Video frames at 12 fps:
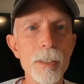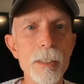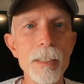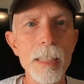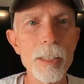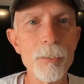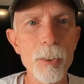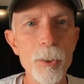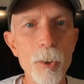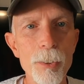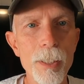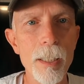in Statesville,
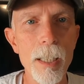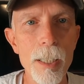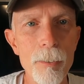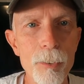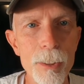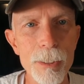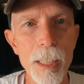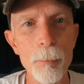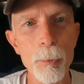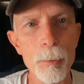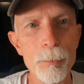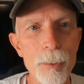North Carolina, for
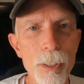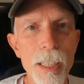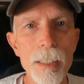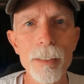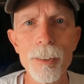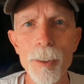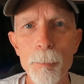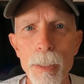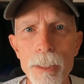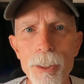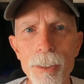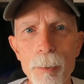example. We're heading to the
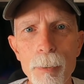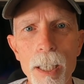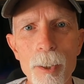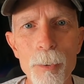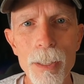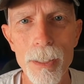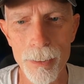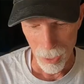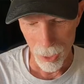beach here in about a week.